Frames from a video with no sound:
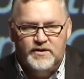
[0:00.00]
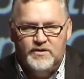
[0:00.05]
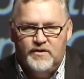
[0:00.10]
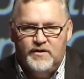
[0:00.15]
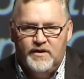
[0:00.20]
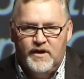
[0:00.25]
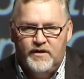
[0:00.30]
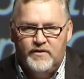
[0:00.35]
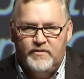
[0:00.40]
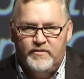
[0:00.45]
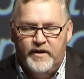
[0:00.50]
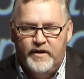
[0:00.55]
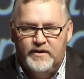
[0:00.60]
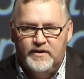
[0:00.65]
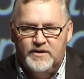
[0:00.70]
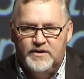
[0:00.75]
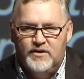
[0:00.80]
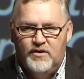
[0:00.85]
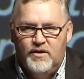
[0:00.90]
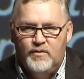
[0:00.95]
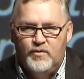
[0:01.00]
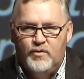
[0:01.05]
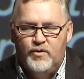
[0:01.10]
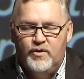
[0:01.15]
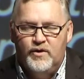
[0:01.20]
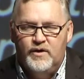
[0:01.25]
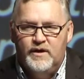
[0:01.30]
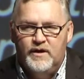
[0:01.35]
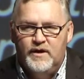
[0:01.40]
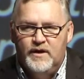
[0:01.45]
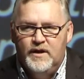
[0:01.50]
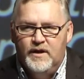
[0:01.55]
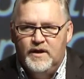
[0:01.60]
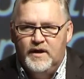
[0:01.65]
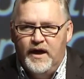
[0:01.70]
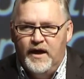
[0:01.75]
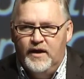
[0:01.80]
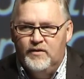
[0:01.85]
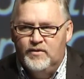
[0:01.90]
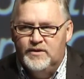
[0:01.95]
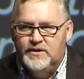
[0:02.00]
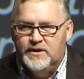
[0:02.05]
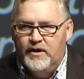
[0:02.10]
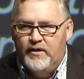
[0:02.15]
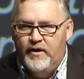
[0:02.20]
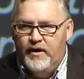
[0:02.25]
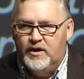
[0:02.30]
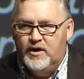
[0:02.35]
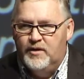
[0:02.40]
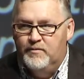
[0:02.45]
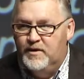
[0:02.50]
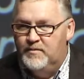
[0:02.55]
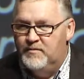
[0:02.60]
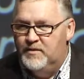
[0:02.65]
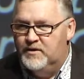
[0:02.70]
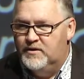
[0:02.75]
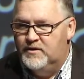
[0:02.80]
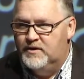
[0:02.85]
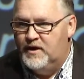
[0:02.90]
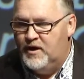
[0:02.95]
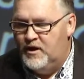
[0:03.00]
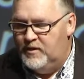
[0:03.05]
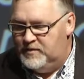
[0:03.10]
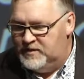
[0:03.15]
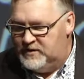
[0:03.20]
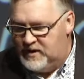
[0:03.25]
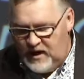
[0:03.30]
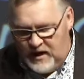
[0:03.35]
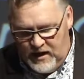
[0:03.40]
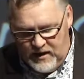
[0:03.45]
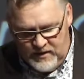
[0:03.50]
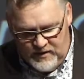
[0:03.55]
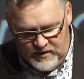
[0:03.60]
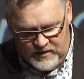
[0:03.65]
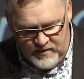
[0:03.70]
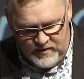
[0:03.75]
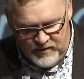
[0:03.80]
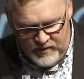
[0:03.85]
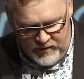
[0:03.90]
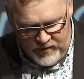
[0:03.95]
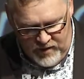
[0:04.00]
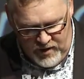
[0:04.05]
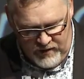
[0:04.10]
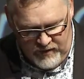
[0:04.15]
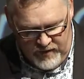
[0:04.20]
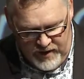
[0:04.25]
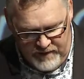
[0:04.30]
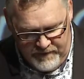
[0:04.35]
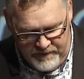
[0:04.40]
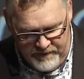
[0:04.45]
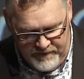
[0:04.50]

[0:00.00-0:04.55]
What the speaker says: on that through our design work and also our commitment to the Homestar program.